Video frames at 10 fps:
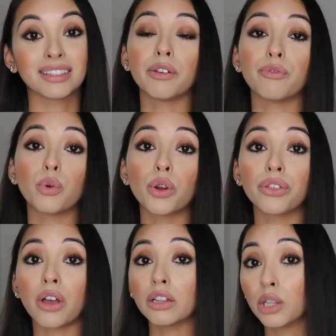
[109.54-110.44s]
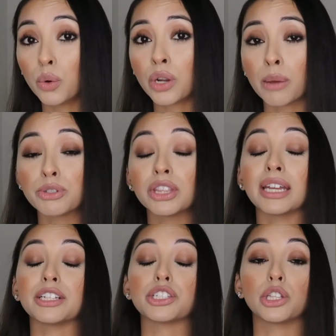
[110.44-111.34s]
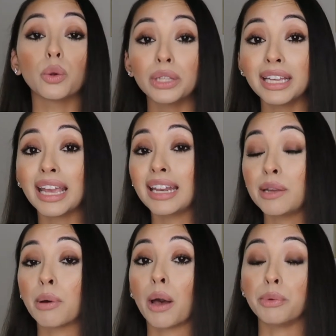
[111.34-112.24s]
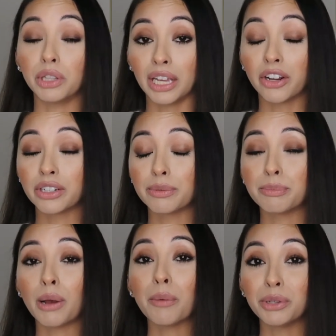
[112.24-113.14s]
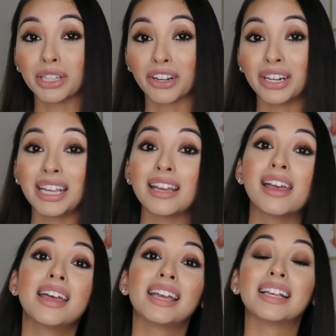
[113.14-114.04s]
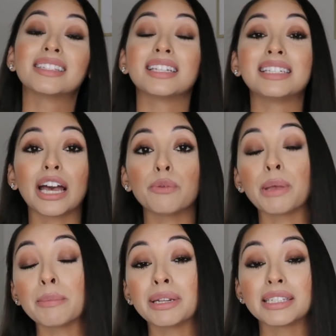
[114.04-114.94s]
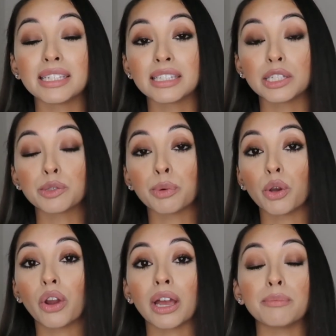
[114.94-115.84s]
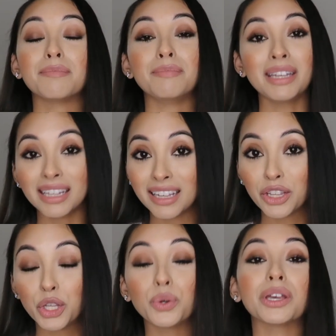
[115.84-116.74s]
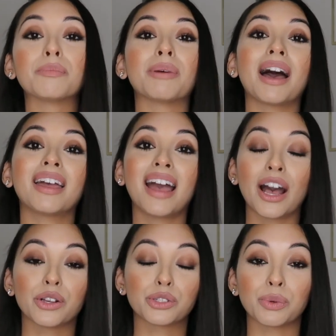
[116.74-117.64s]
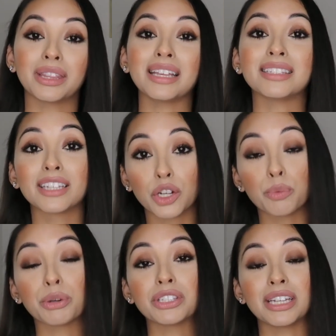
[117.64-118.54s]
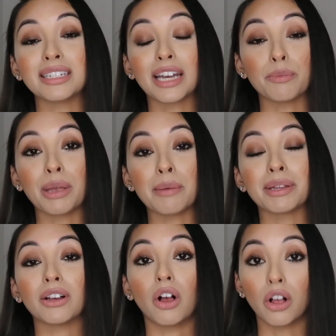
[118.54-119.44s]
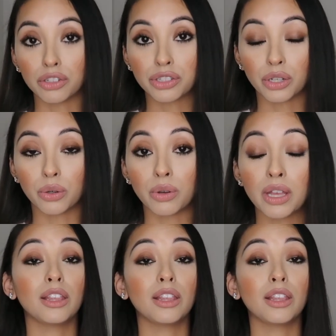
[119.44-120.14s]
The fourth loan option that is slowly gaining popularity is the down payment assistance program, meaning you can buy a house with a 0% down payment also.